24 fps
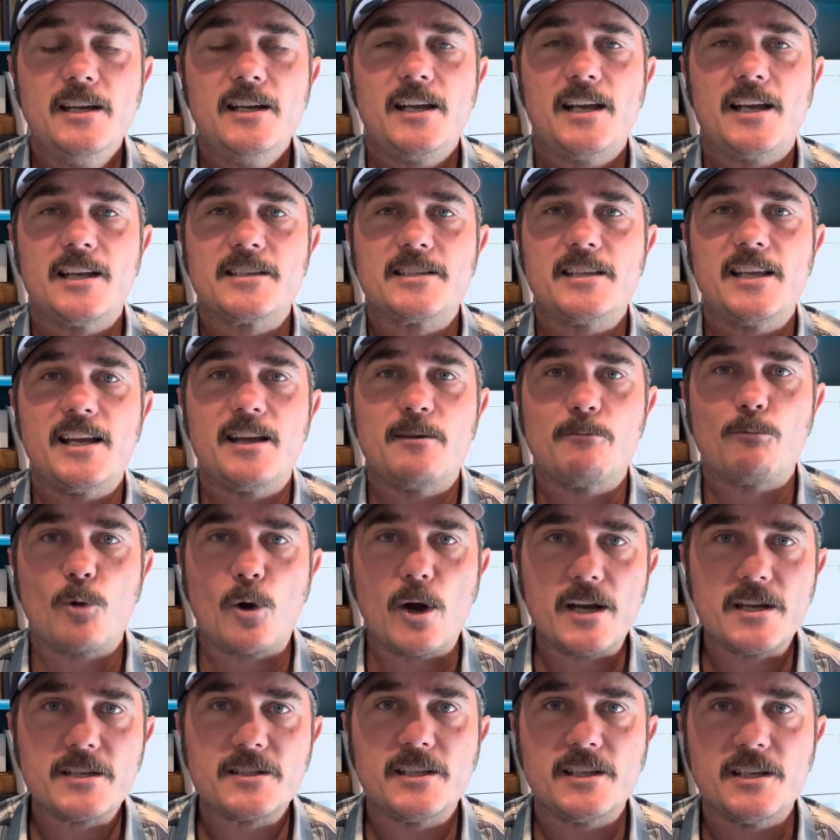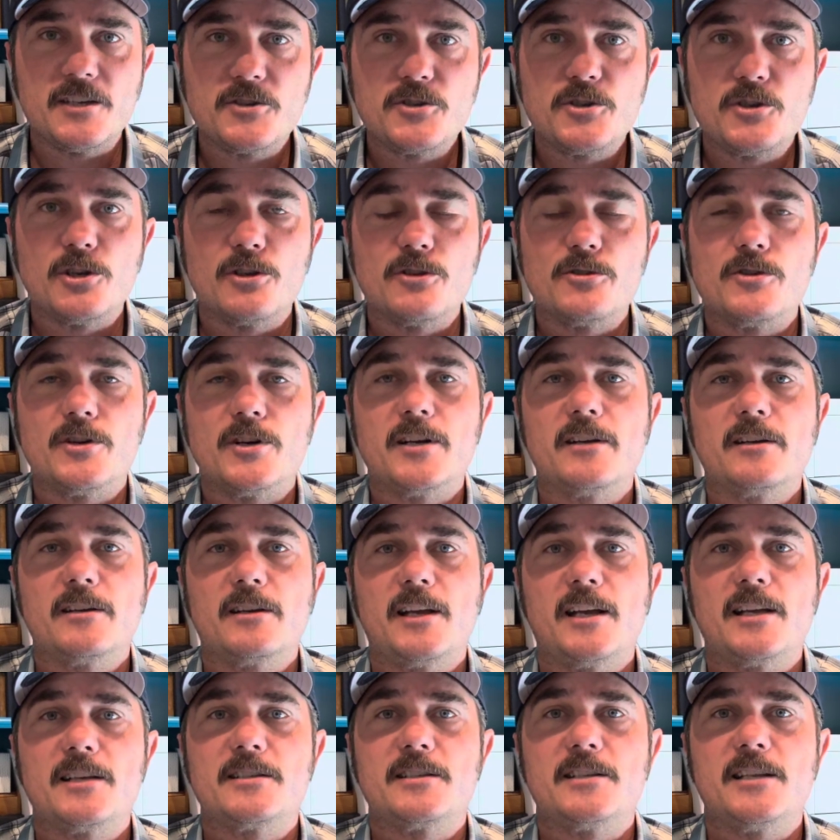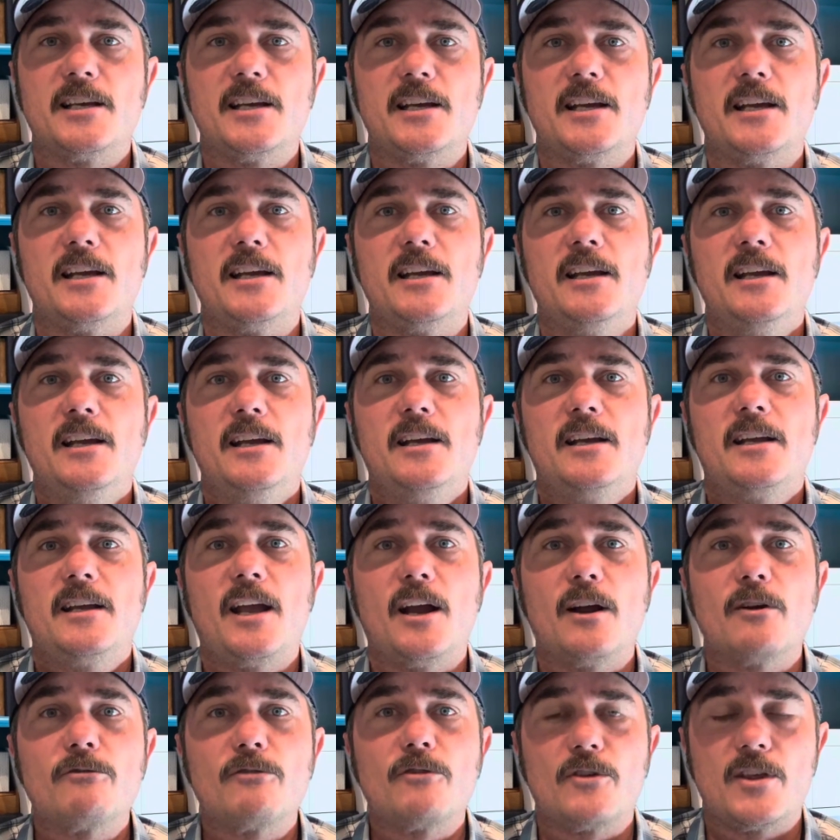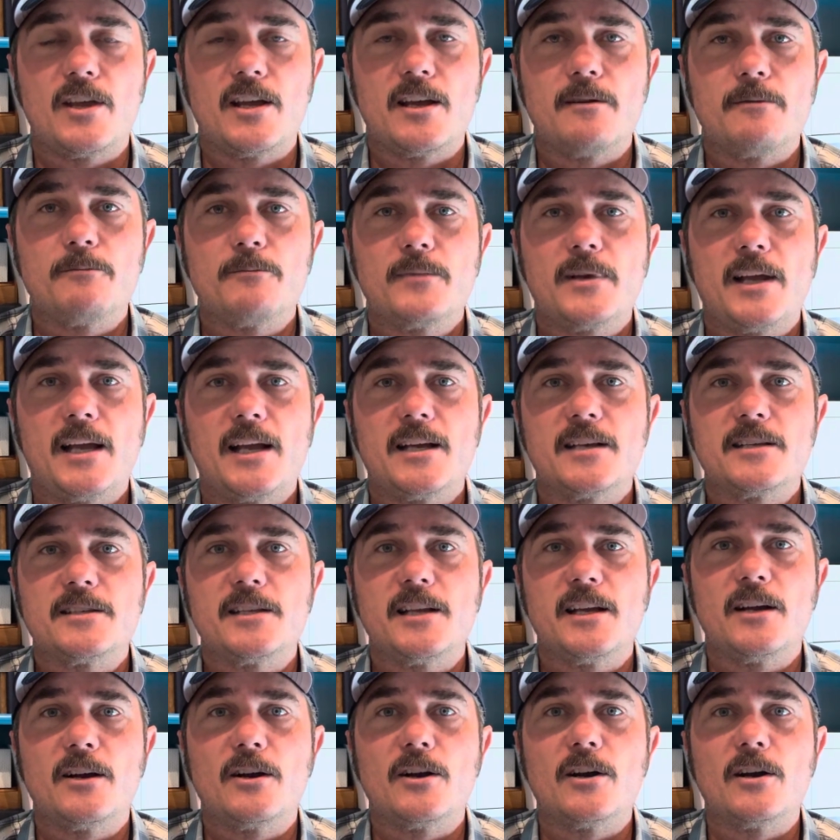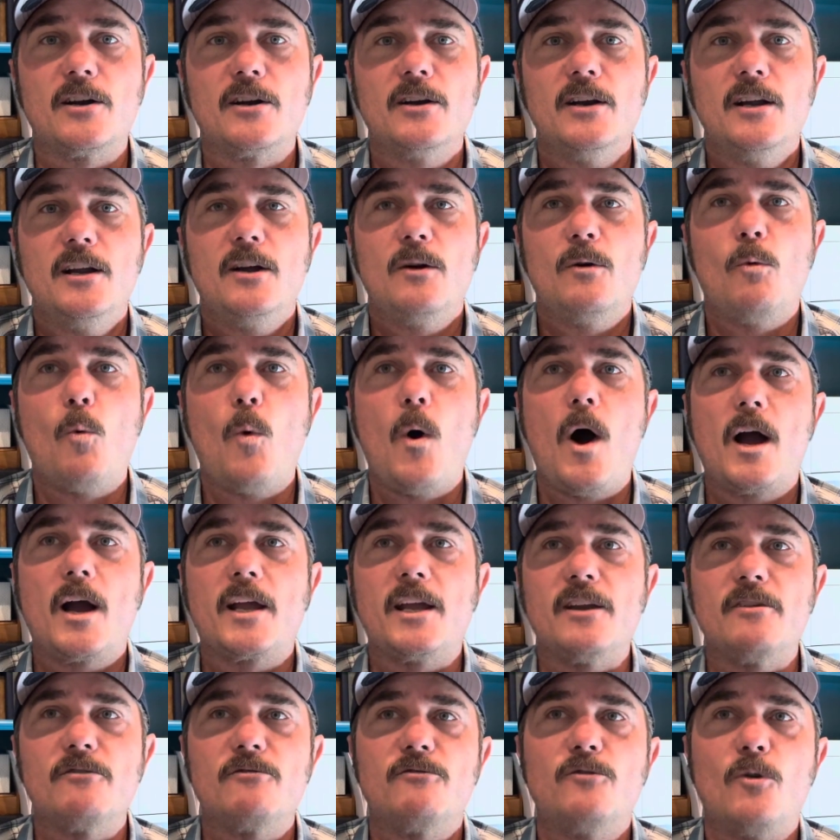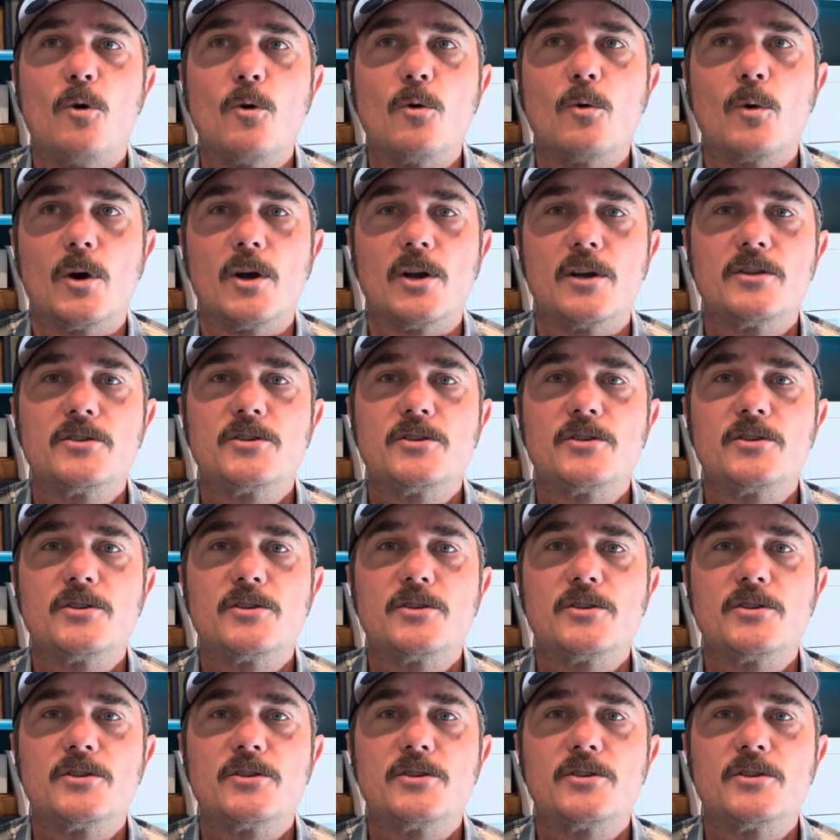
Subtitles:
as they embrace these children, as they care for them, as they are walking forward.